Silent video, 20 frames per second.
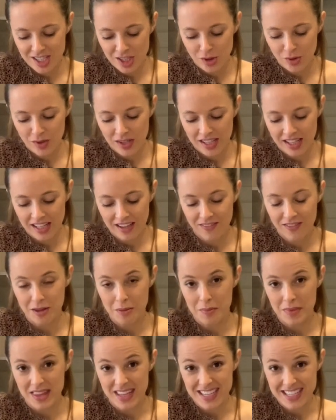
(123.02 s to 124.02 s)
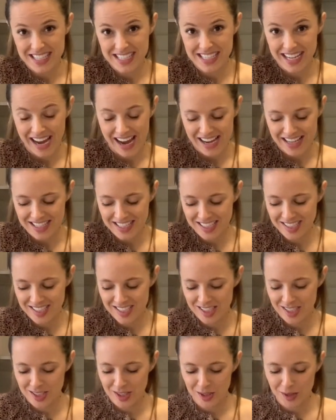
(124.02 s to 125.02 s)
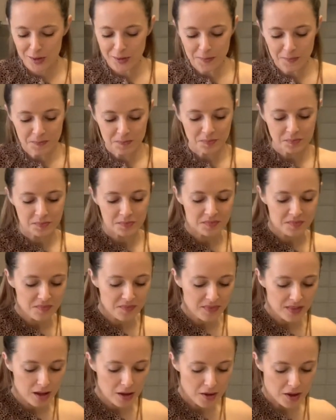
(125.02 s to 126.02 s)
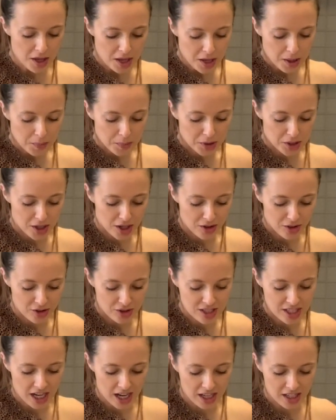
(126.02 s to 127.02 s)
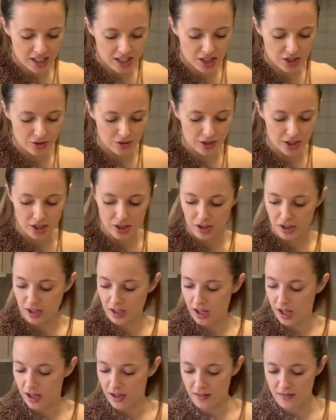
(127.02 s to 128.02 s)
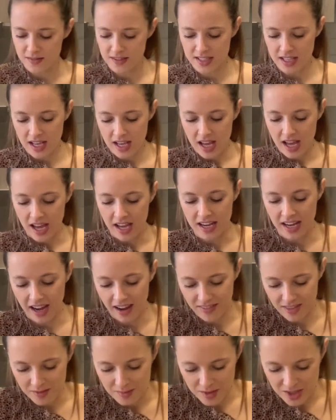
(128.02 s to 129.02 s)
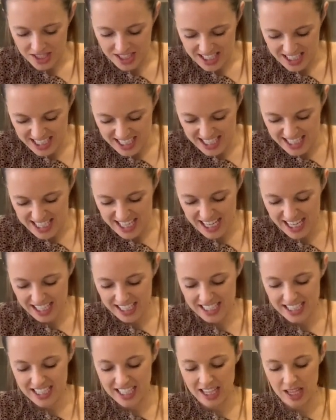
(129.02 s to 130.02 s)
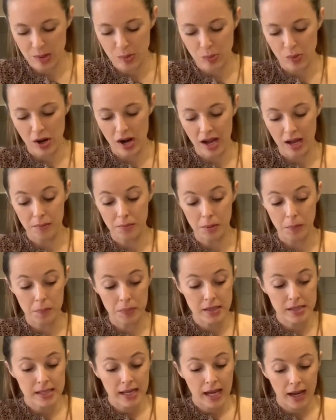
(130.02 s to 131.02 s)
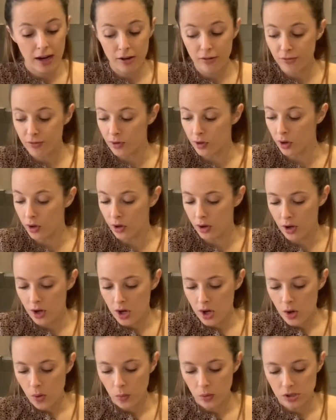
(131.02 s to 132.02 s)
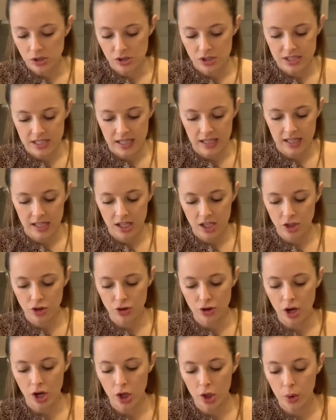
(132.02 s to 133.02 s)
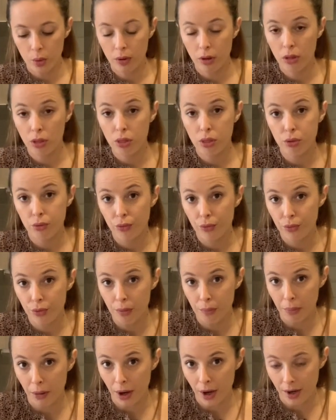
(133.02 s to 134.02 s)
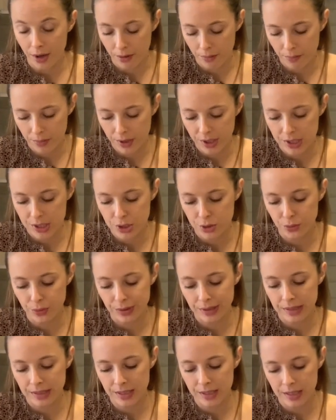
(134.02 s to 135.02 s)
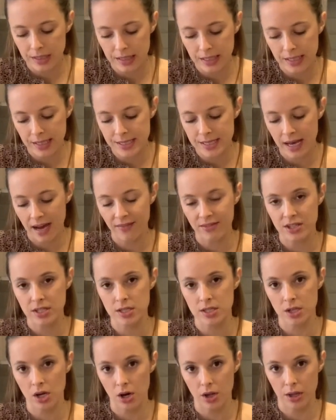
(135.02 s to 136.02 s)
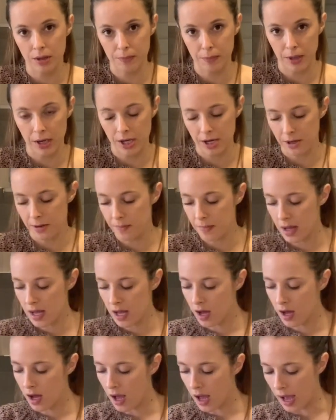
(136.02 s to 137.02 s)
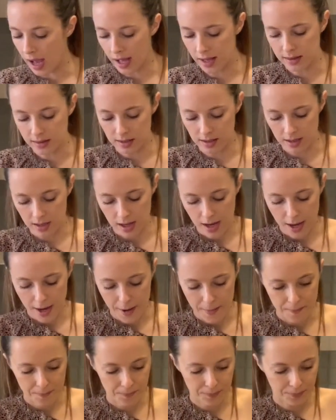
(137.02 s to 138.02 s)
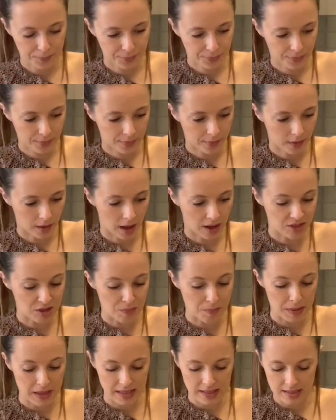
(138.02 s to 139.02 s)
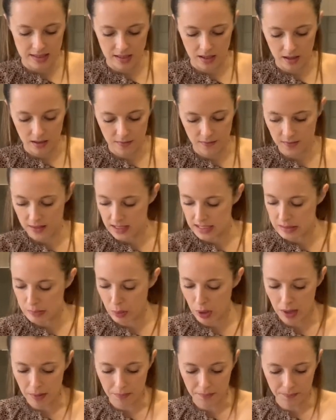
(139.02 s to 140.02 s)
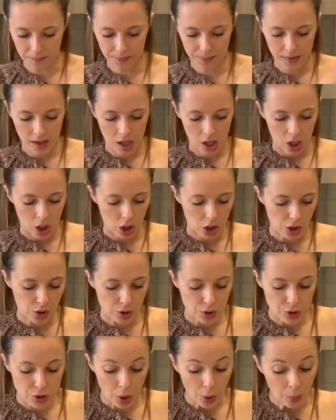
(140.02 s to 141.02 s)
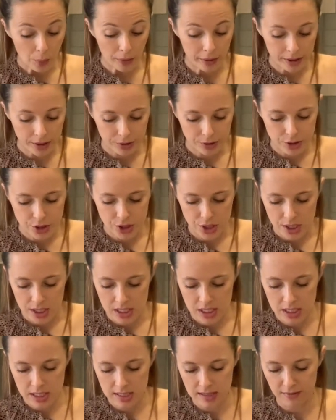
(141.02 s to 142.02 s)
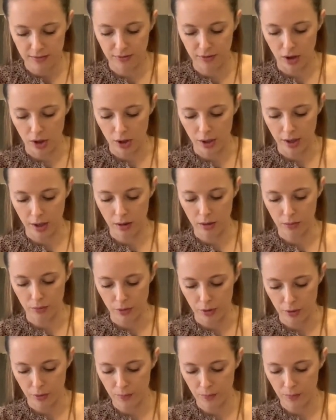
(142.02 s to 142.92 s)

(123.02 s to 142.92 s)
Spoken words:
You can give them this task to do. Put on their tiny cute little gloves and have them just dig into the bread. But be careful when you're digging, you're not going through the bottom because you really need to have a solid bottom at the base of this bread. You don't want your cheese falling through.